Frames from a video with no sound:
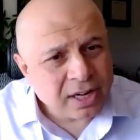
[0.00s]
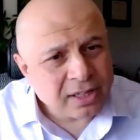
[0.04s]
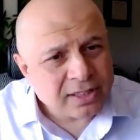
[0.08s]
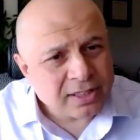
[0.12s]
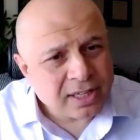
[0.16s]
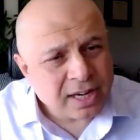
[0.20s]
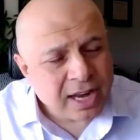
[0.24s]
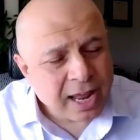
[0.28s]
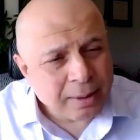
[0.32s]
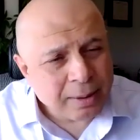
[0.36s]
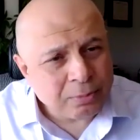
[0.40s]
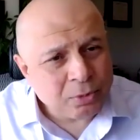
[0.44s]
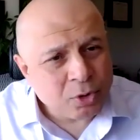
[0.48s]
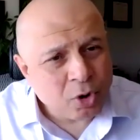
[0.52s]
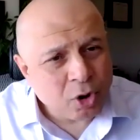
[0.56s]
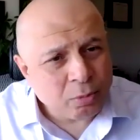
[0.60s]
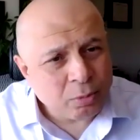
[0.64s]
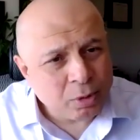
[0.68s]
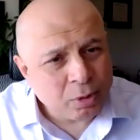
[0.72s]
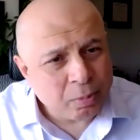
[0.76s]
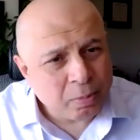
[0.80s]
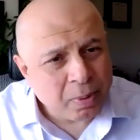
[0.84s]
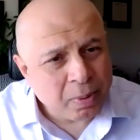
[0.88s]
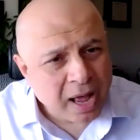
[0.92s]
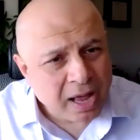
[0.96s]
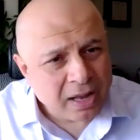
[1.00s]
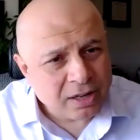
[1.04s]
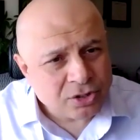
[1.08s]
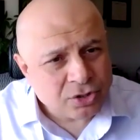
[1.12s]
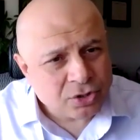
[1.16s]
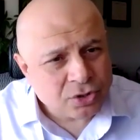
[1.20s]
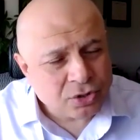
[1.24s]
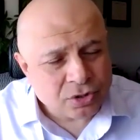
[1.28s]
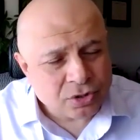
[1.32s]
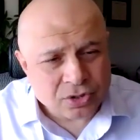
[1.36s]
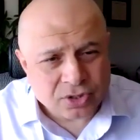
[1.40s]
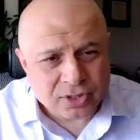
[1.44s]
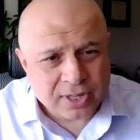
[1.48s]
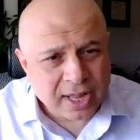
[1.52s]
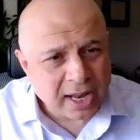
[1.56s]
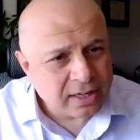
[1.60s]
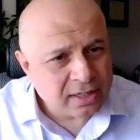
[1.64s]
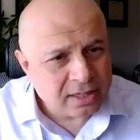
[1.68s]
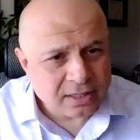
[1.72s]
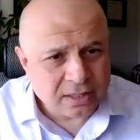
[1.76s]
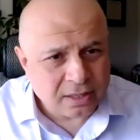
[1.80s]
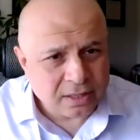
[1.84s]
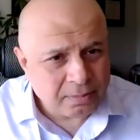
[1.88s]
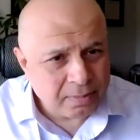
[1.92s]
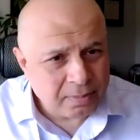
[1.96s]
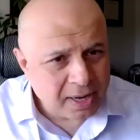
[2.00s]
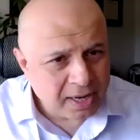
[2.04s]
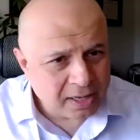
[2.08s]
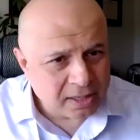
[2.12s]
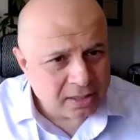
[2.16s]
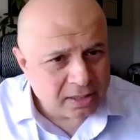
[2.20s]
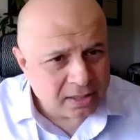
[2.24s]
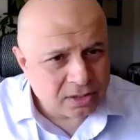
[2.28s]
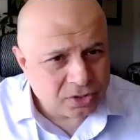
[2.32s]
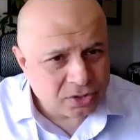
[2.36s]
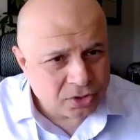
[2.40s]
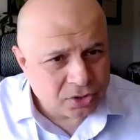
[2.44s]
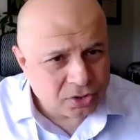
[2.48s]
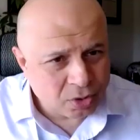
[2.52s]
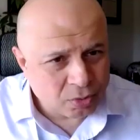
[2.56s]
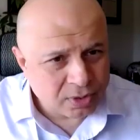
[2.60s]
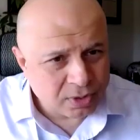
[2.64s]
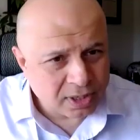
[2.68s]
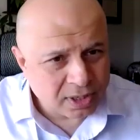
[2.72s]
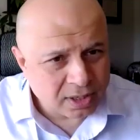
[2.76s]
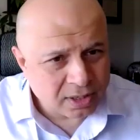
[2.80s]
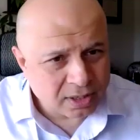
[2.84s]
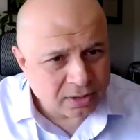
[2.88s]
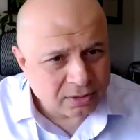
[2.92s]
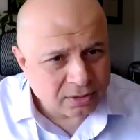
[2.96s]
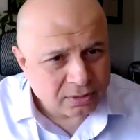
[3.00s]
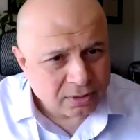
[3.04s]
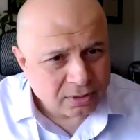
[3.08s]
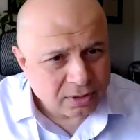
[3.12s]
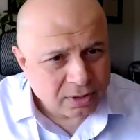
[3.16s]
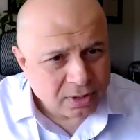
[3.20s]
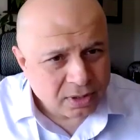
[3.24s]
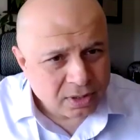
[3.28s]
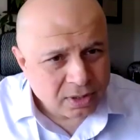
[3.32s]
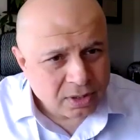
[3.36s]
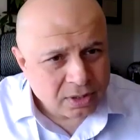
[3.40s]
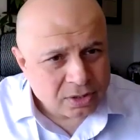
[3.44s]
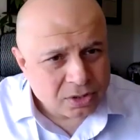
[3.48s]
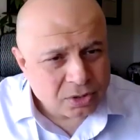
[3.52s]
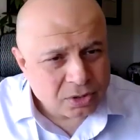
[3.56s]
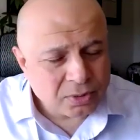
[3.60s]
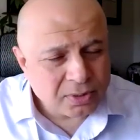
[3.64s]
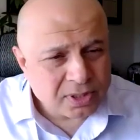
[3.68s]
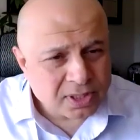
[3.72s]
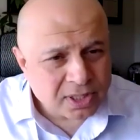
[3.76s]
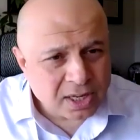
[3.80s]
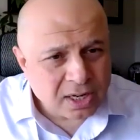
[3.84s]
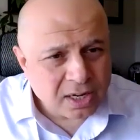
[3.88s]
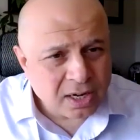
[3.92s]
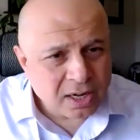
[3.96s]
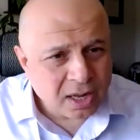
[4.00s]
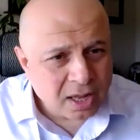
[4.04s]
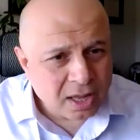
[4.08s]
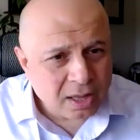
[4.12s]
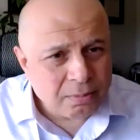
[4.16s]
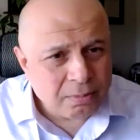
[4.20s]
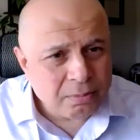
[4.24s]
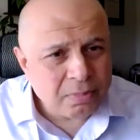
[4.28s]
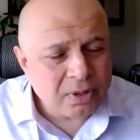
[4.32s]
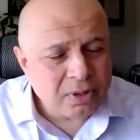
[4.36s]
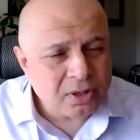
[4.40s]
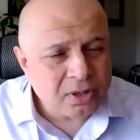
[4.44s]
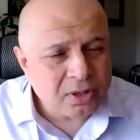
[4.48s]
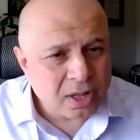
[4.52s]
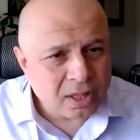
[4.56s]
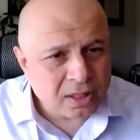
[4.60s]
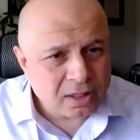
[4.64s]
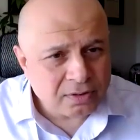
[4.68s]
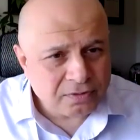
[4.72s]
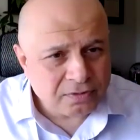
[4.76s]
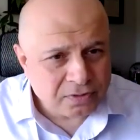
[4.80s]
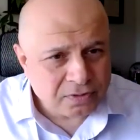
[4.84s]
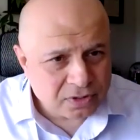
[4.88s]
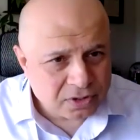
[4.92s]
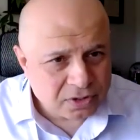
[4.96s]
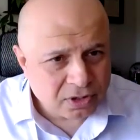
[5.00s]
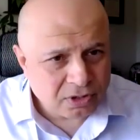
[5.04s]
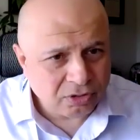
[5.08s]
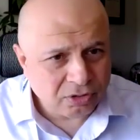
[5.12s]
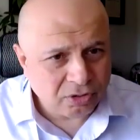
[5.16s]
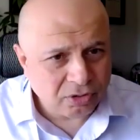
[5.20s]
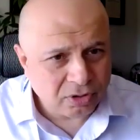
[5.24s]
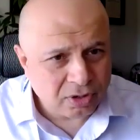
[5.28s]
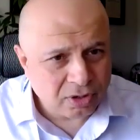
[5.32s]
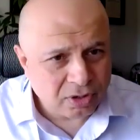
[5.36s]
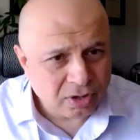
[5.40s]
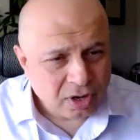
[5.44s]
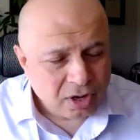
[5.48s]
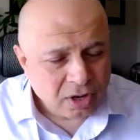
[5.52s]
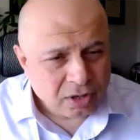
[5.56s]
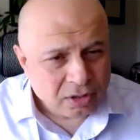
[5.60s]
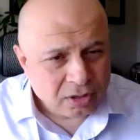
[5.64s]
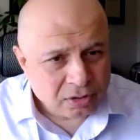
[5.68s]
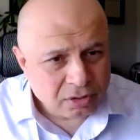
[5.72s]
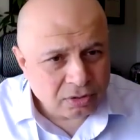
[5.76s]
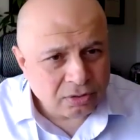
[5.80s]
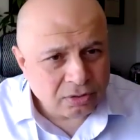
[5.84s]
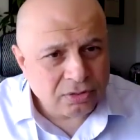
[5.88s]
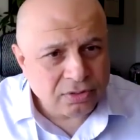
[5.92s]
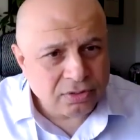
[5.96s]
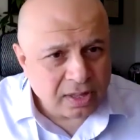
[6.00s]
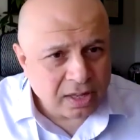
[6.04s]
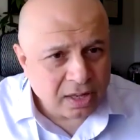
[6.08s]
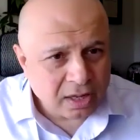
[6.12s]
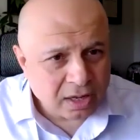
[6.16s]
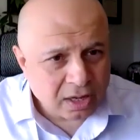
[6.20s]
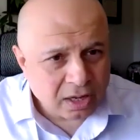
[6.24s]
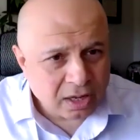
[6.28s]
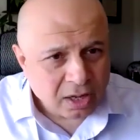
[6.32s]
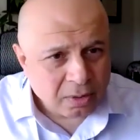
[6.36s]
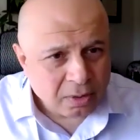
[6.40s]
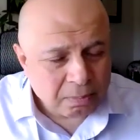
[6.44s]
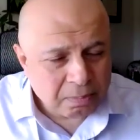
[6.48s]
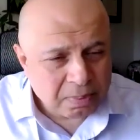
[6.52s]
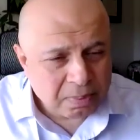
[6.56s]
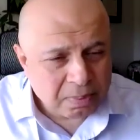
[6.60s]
result in abnormal postures. That doesn't make it dystonia. So it's incumbent on the physician to think